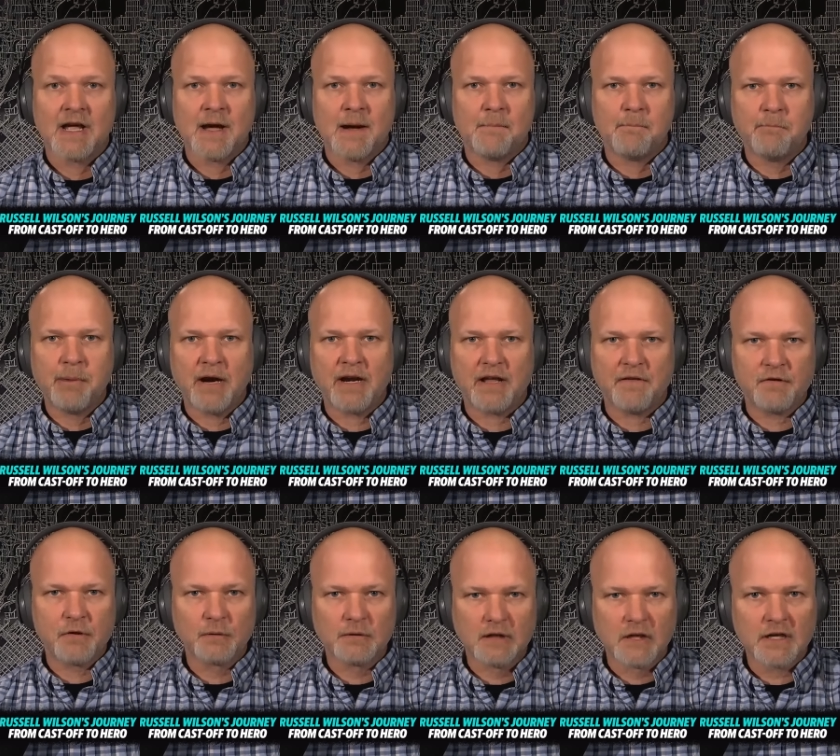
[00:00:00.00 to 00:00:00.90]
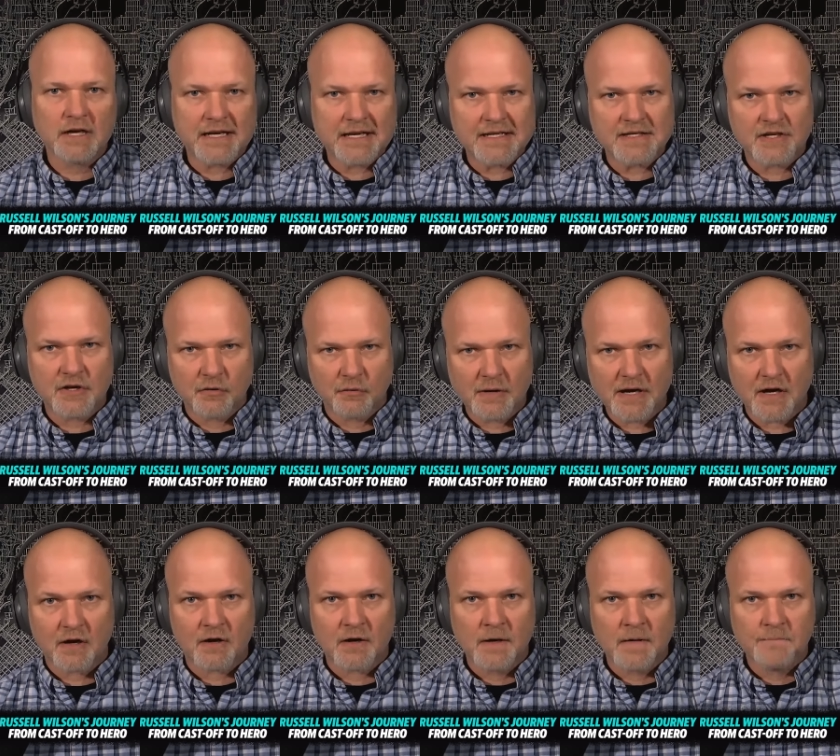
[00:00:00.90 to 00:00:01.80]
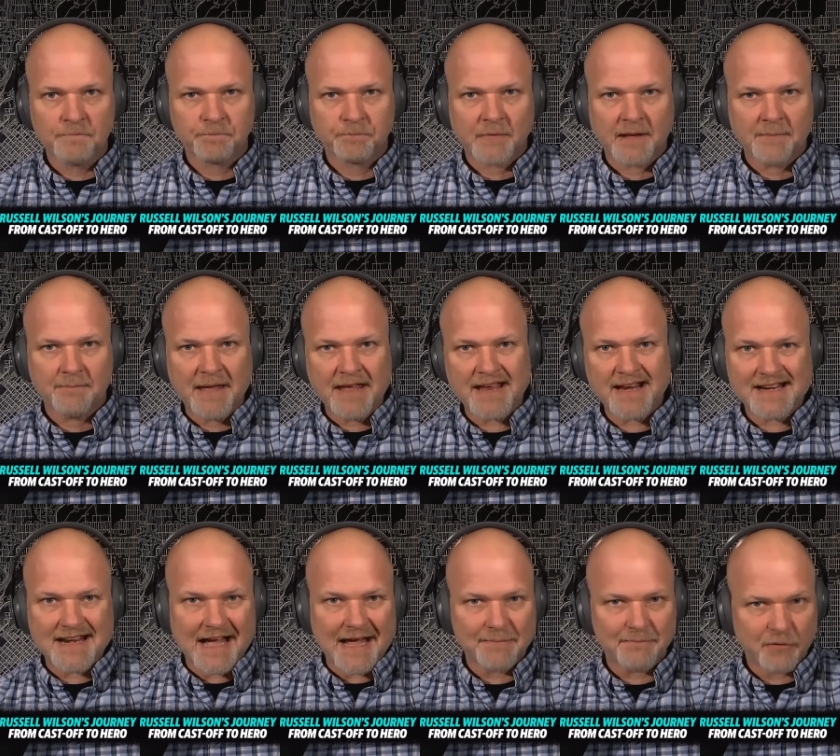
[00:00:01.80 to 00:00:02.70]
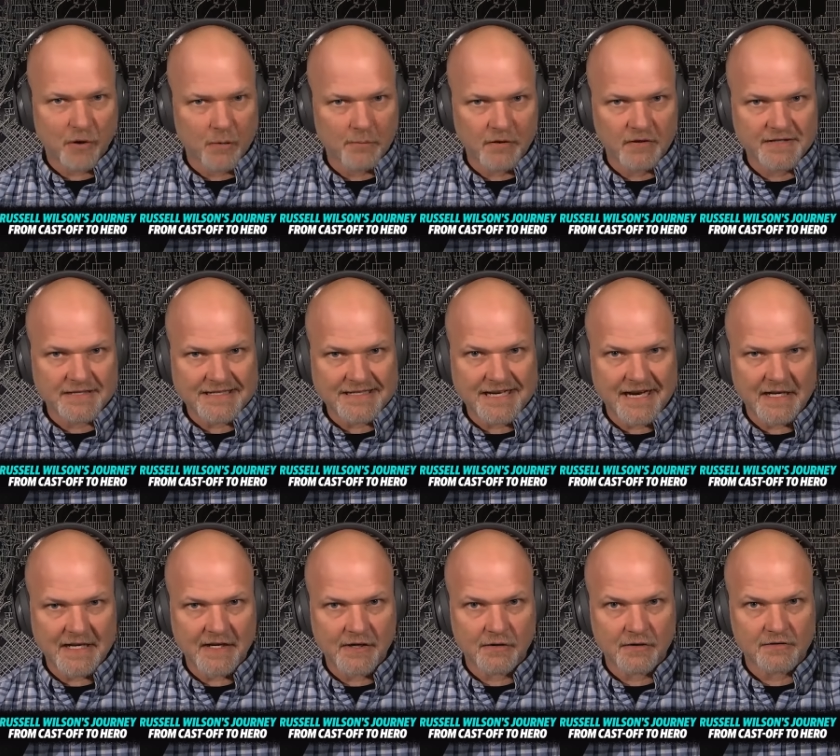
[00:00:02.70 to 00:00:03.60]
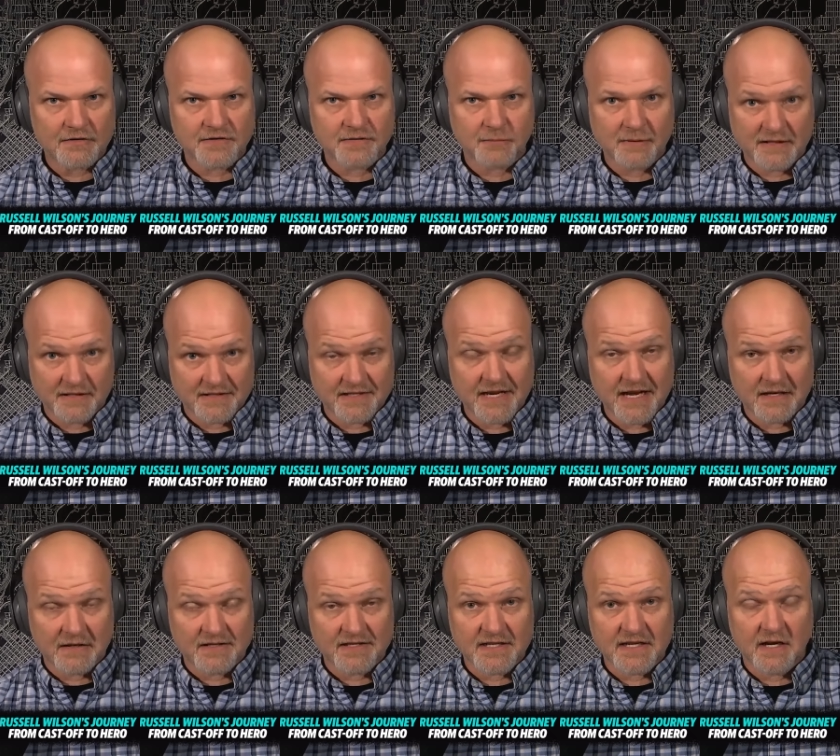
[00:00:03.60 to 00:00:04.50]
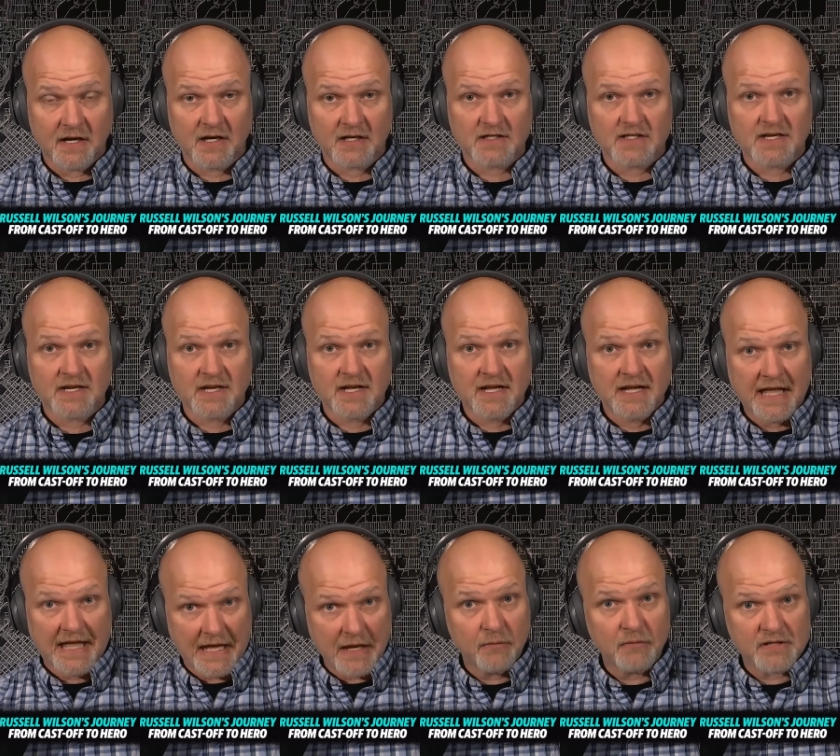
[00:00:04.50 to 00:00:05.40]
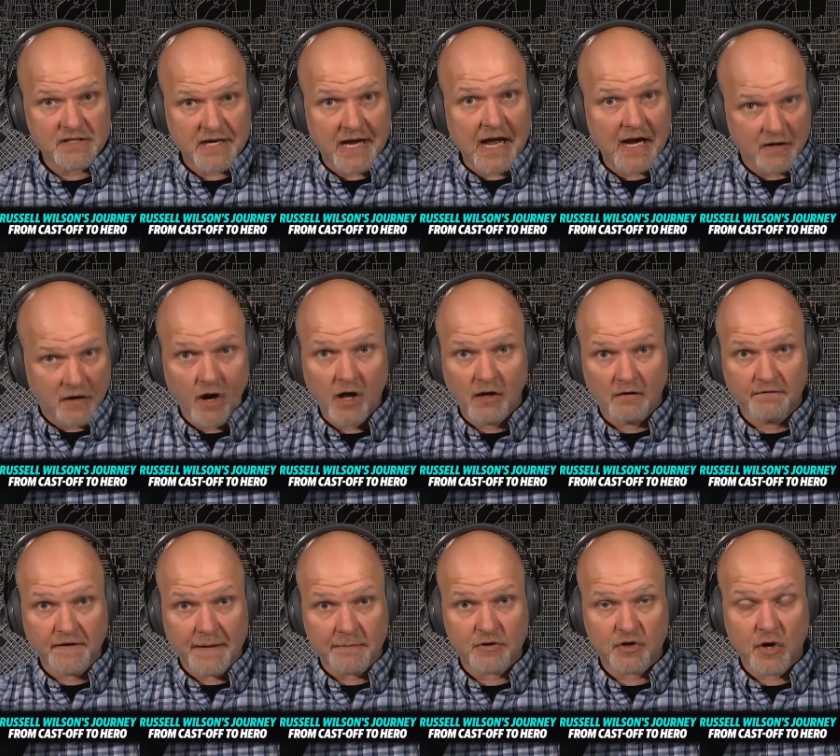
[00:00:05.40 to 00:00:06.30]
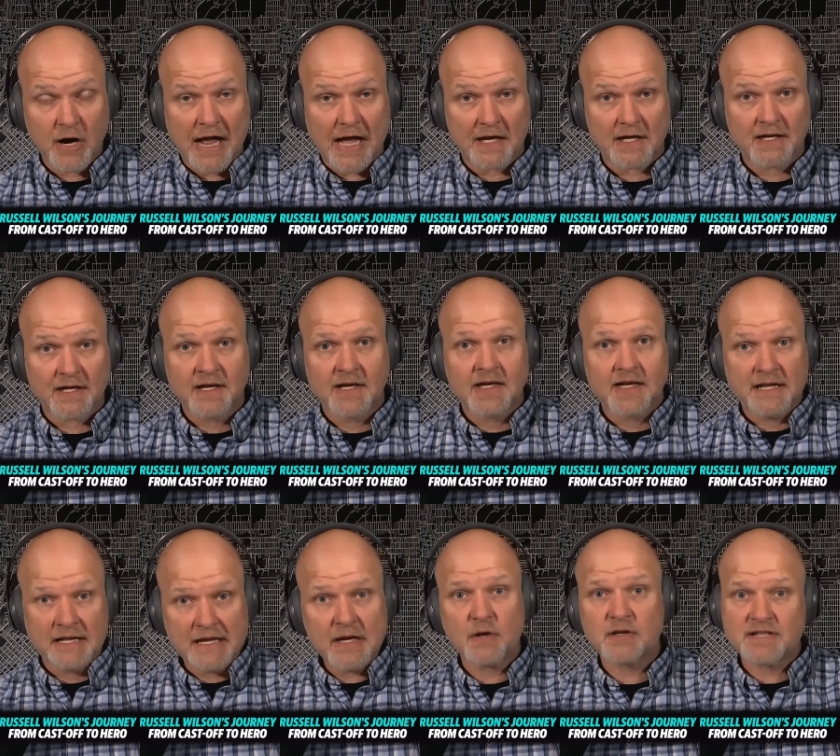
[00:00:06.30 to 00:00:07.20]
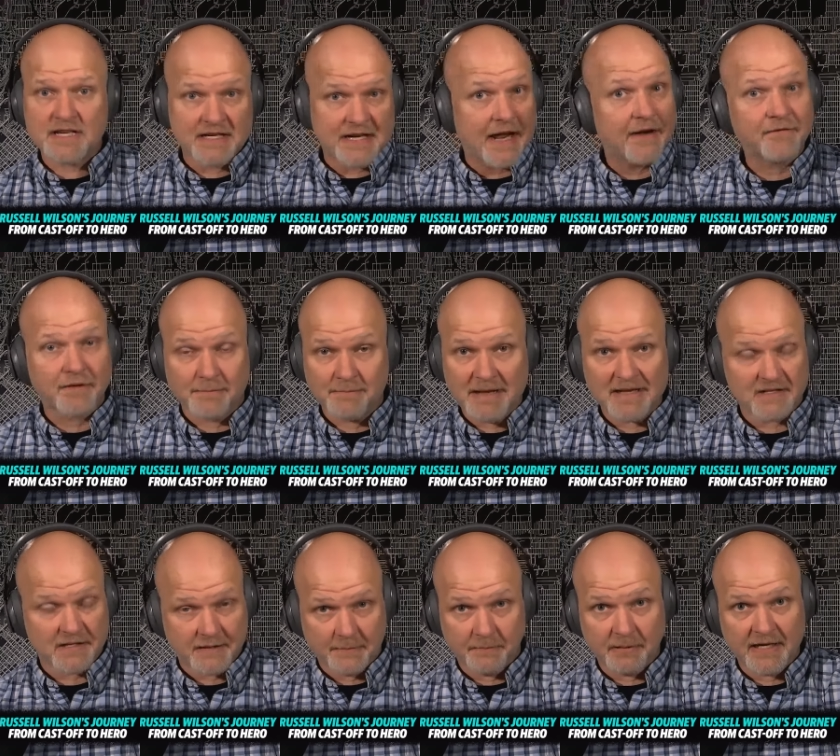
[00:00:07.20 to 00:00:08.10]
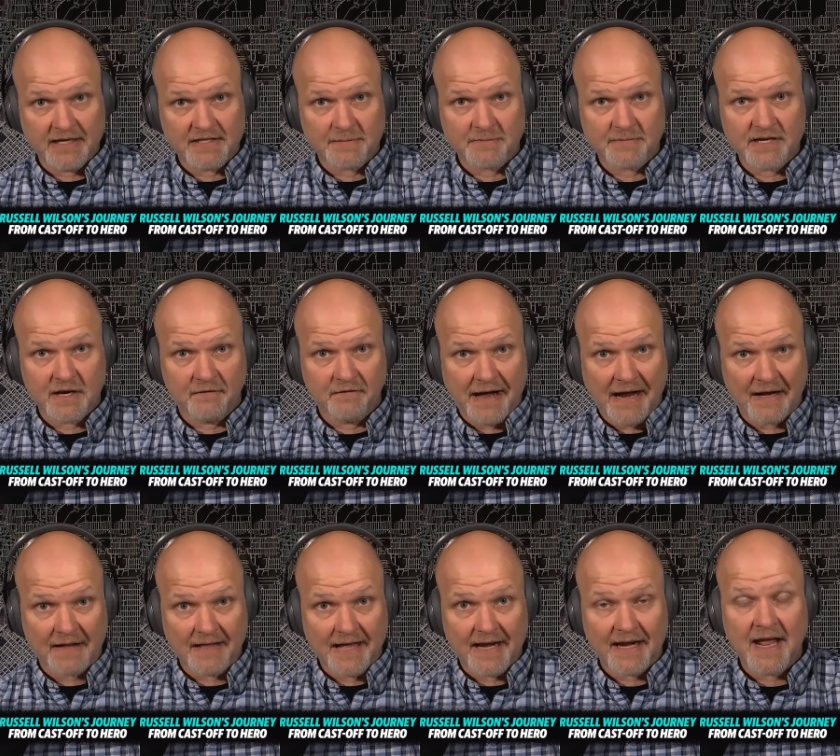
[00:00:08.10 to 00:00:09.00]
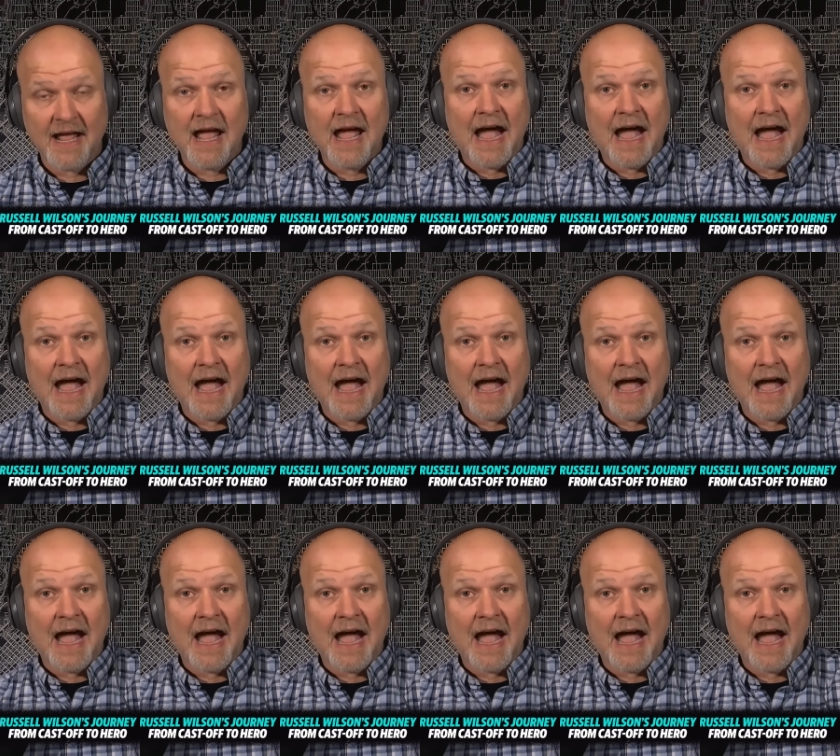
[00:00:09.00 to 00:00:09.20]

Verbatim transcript: But if you look at his career, making nine Pro Bowls in ten years with the Seattle Seahawks, he was on a Hall of Fame track. He goes to Denver, basically plays himself out of that.